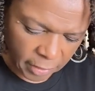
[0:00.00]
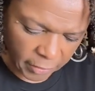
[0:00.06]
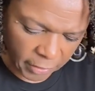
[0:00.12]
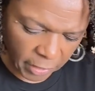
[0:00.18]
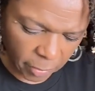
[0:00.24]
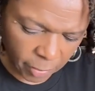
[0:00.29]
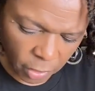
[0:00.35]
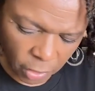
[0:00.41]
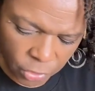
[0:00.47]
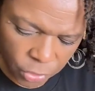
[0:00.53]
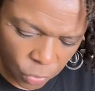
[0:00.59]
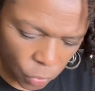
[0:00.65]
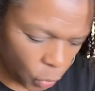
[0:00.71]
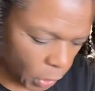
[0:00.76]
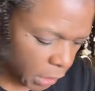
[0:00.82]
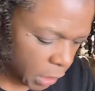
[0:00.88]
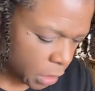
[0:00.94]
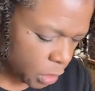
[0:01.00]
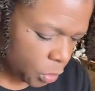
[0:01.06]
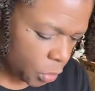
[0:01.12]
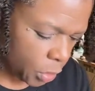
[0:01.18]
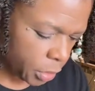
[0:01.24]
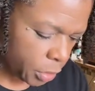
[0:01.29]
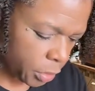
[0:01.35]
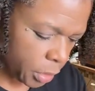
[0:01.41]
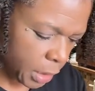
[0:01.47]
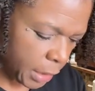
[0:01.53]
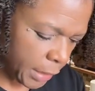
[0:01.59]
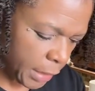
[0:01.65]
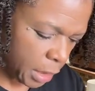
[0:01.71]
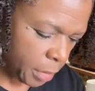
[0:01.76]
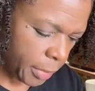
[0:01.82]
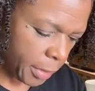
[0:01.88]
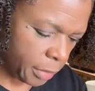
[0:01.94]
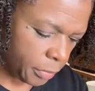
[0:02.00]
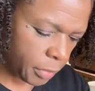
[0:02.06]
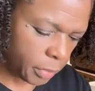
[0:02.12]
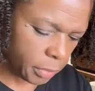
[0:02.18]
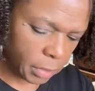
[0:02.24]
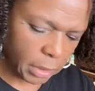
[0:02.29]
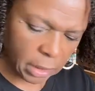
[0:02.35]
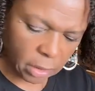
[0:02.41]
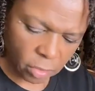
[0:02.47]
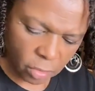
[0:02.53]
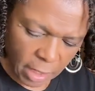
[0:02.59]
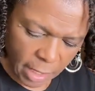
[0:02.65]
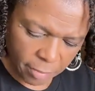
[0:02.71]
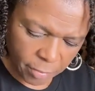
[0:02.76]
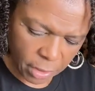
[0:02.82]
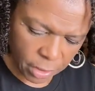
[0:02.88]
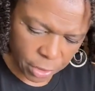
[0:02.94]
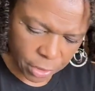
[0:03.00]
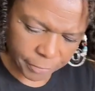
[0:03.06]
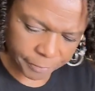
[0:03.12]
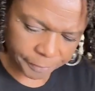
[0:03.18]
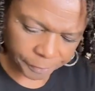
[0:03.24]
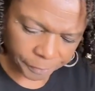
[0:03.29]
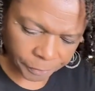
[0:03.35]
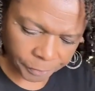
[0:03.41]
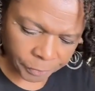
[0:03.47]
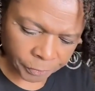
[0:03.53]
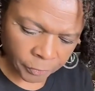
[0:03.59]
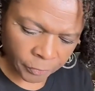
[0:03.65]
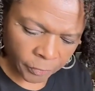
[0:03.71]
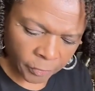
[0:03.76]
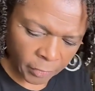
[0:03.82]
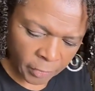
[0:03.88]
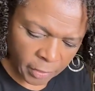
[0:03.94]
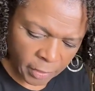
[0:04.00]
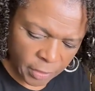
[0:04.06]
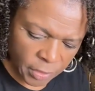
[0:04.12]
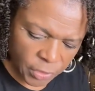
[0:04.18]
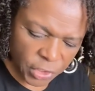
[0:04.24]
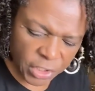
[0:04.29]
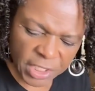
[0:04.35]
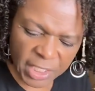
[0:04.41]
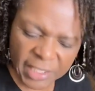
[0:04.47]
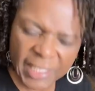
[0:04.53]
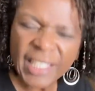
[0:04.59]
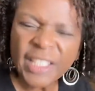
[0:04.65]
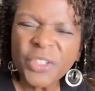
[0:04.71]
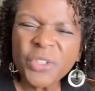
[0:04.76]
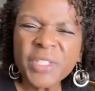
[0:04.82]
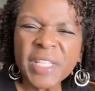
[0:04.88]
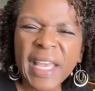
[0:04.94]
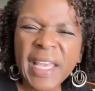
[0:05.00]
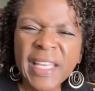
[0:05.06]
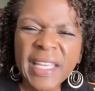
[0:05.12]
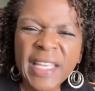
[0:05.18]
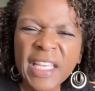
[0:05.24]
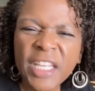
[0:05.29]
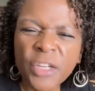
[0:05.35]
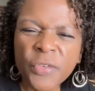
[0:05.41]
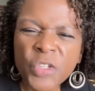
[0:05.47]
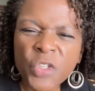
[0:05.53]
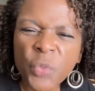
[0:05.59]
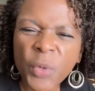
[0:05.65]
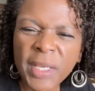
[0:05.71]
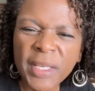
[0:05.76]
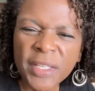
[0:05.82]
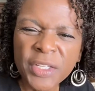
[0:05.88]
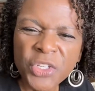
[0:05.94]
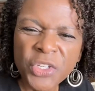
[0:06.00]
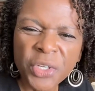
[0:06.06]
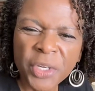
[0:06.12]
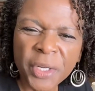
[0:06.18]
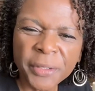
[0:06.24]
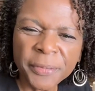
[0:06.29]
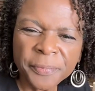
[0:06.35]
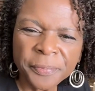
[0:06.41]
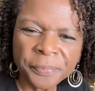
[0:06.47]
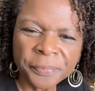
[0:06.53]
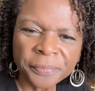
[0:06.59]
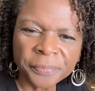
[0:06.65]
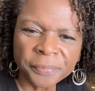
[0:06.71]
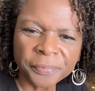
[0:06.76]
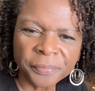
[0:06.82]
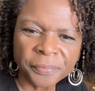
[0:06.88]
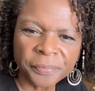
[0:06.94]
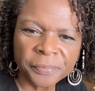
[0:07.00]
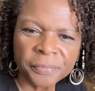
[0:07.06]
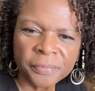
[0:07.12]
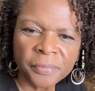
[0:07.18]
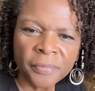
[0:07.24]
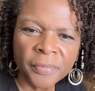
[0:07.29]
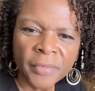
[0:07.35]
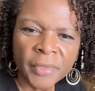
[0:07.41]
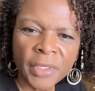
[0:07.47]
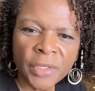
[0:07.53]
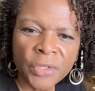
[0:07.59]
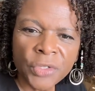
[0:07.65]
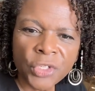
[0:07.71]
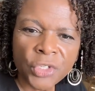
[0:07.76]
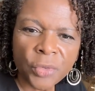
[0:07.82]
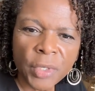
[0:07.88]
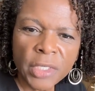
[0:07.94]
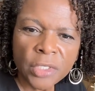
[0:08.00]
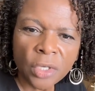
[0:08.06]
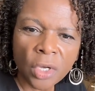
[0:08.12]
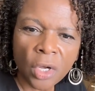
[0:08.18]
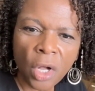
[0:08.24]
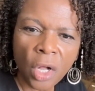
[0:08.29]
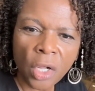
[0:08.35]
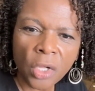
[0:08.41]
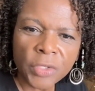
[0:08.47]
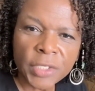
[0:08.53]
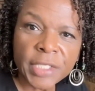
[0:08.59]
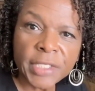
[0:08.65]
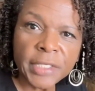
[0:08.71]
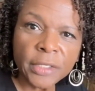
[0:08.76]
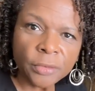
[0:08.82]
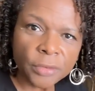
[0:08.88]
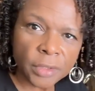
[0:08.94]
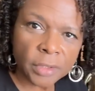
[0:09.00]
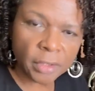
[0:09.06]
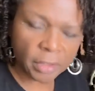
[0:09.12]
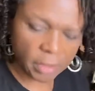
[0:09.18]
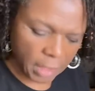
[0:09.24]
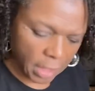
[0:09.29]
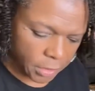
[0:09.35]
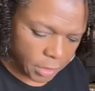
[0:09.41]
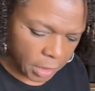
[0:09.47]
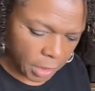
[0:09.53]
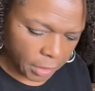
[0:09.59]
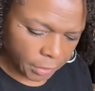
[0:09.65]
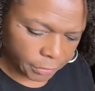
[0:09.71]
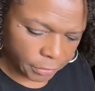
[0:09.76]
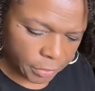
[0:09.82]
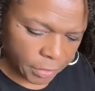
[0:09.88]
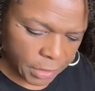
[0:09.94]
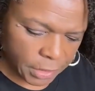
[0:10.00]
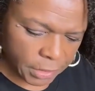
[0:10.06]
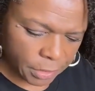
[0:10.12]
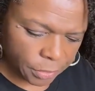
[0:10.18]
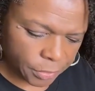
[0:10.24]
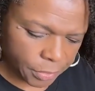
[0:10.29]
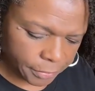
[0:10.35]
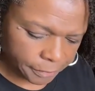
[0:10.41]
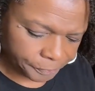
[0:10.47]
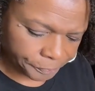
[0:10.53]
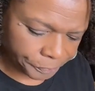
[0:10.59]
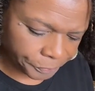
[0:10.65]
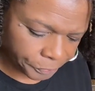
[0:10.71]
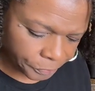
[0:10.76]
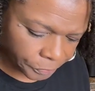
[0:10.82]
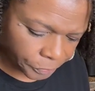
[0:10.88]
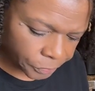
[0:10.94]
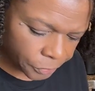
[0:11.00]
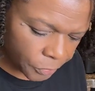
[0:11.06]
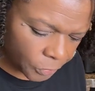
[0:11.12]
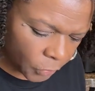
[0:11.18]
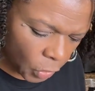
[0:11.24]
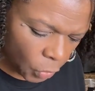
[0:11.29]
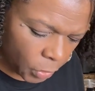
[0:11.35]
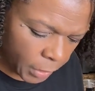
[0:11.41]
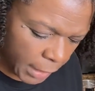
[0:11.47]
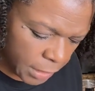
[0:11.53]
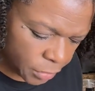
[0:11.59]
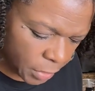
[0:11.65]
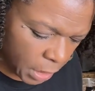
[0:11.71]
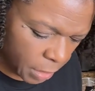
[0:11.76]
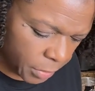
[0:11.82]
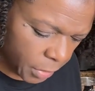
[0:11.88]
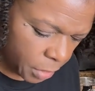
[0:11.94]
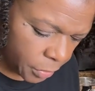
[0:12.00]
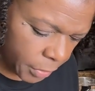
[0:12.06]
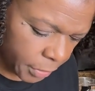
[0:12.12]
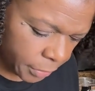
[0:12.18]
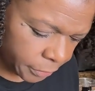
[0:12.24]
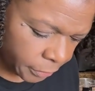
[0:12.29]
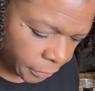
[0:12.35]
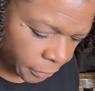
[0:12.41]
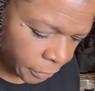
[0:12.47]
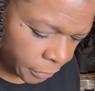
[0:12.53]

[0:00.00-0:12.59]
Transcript: I think I'm gonna do 1 corn on the cob. I don't need that much. Just to get that little hint of sweetness, you know? Strings are called silt. There you go, silt. Well, that's what I'm doing.